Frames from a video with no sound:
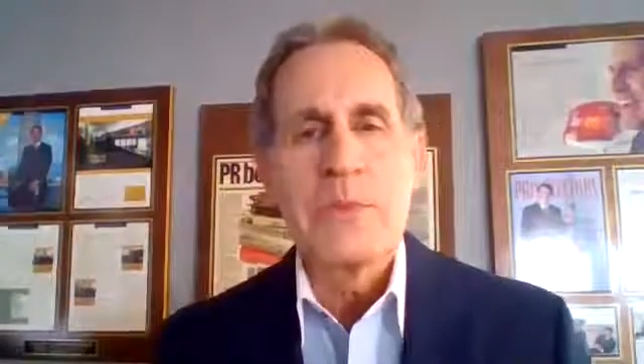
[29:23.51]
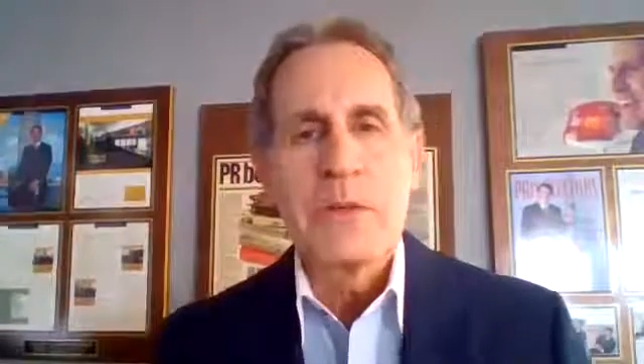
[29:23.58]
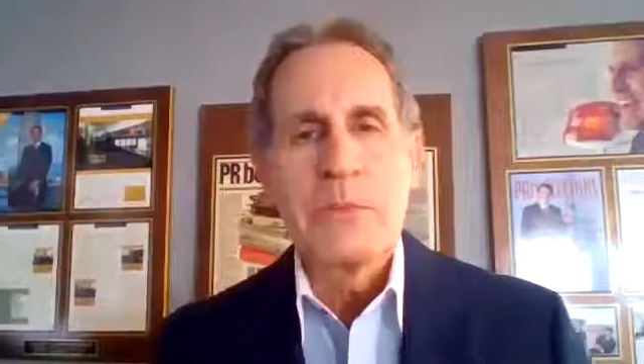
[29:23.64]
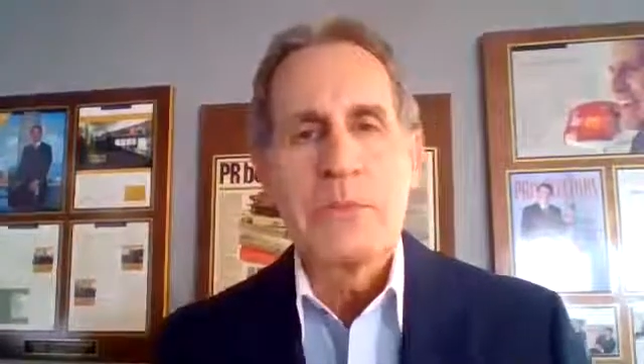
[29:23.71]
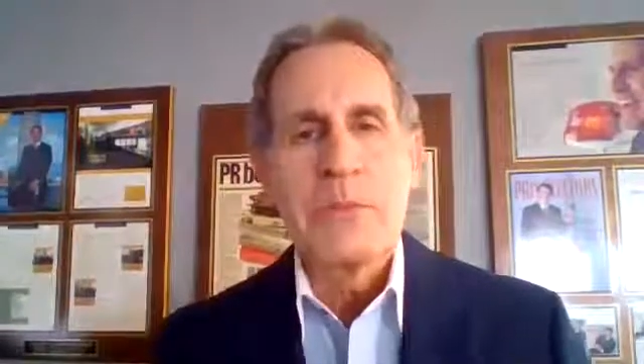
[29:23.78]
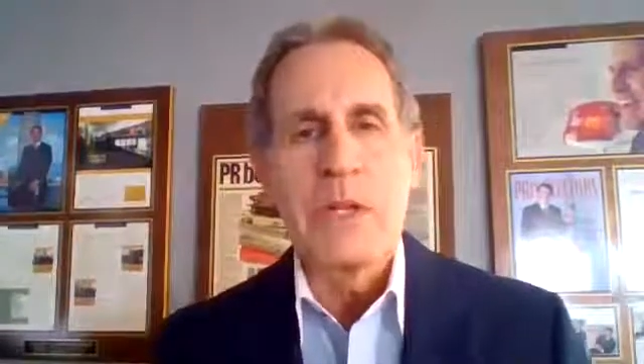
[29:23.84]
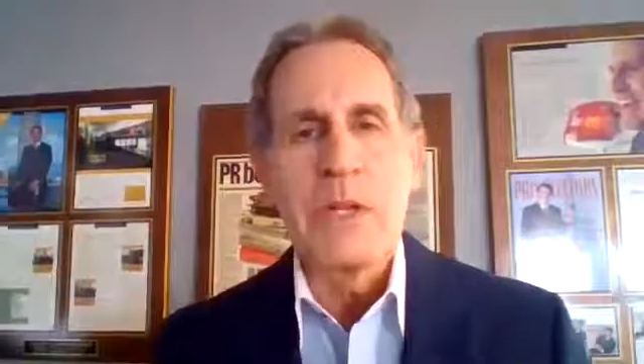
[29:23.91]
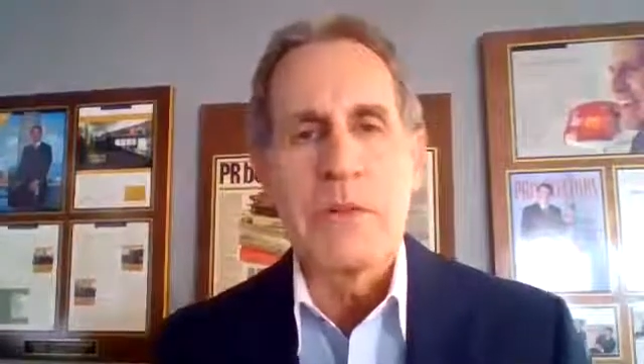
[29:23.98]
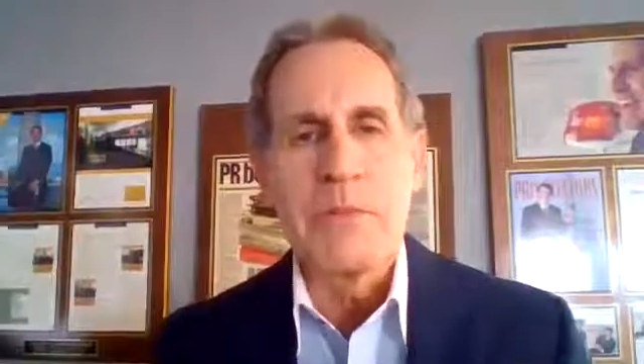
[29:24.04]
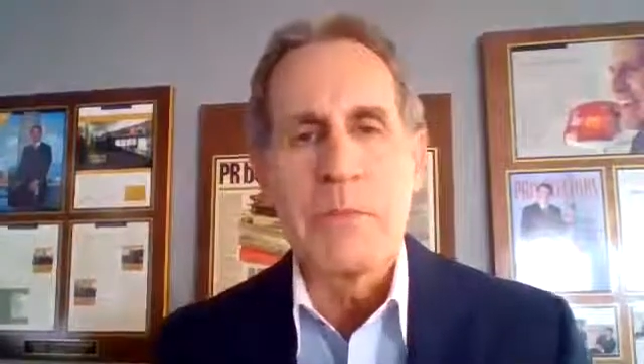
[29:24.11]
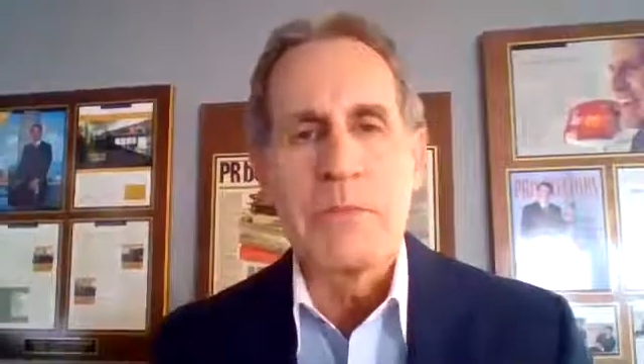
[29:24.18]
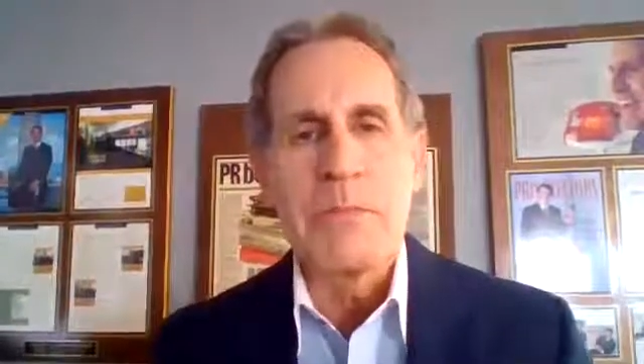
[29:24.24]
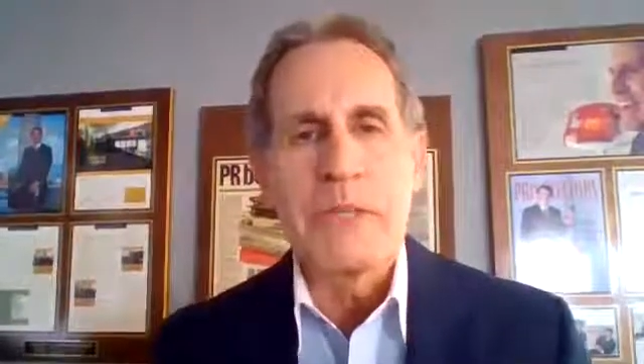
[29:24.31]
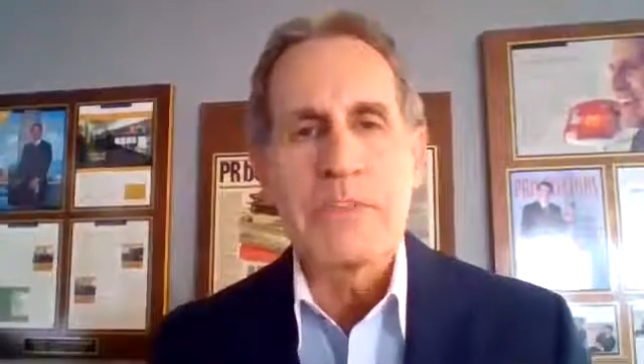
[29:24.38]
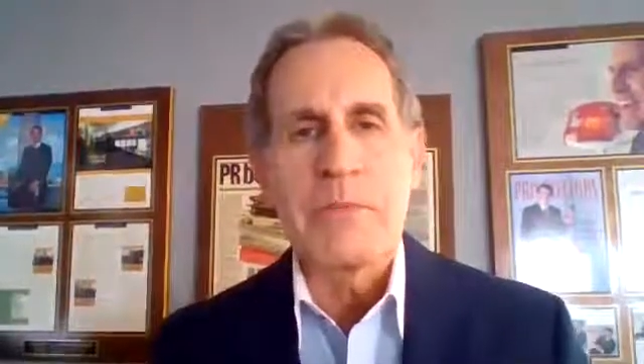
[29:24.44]
middle of a
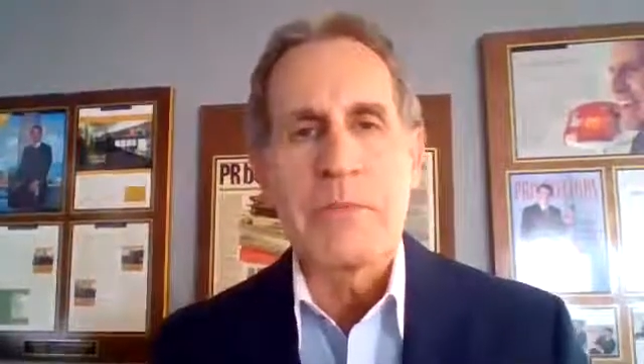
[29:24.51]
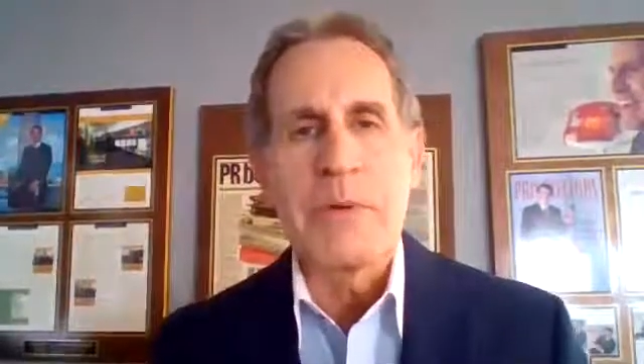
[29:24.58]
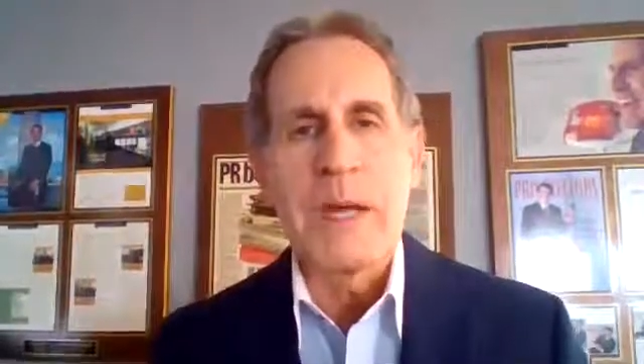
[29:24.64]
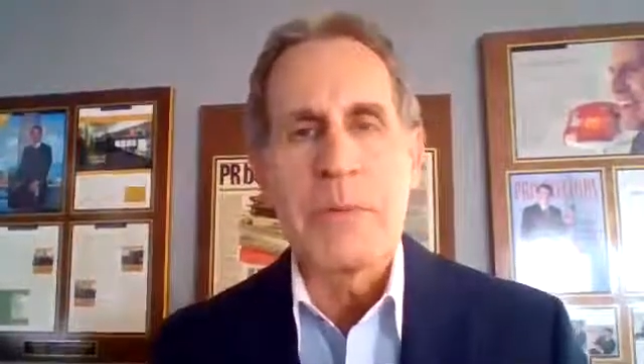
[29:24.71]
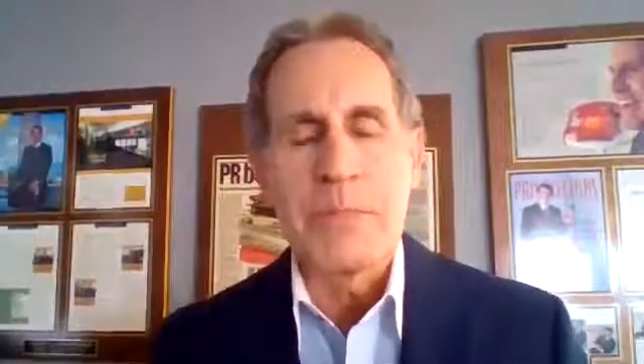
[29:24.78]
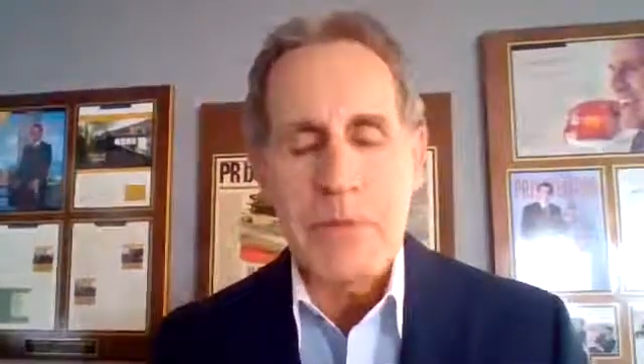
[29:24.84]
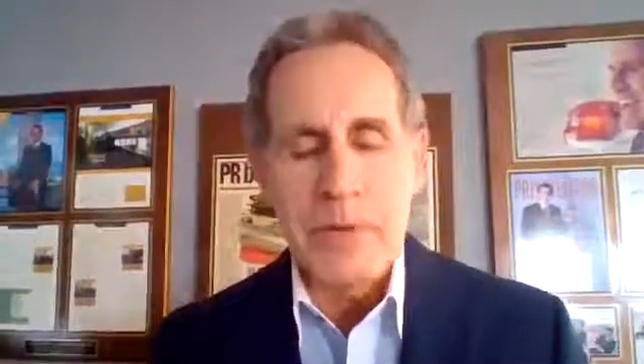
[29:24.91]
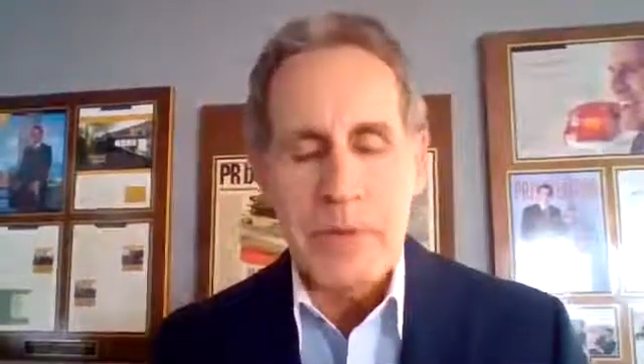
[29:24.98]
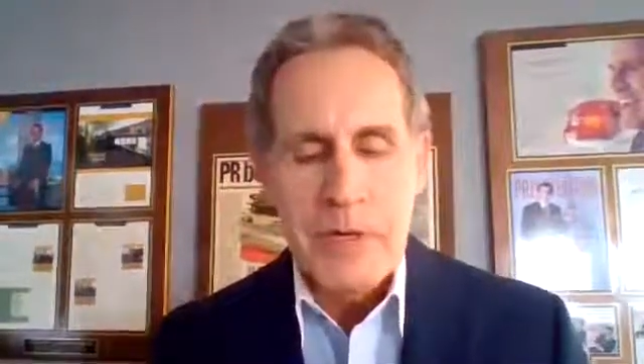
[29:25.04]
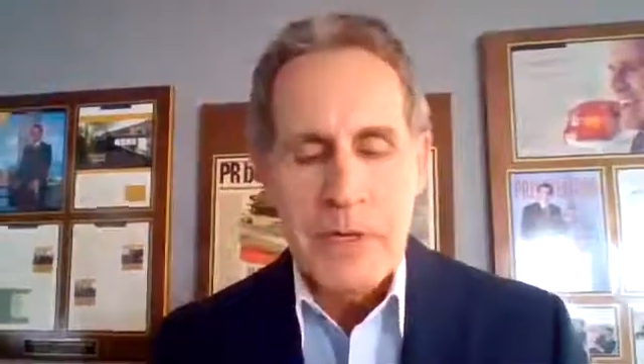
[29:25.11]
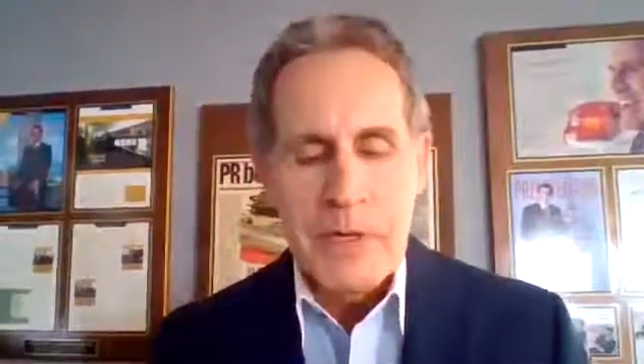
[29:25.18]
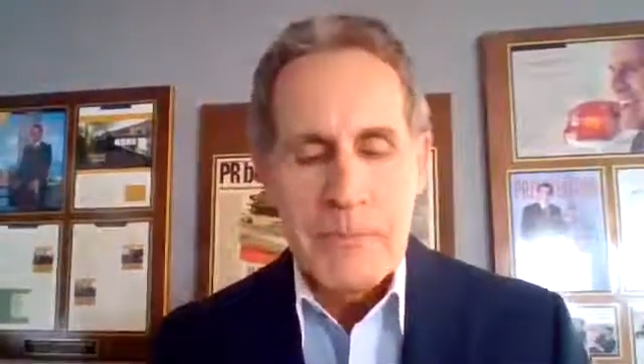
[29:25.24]
piece of paper,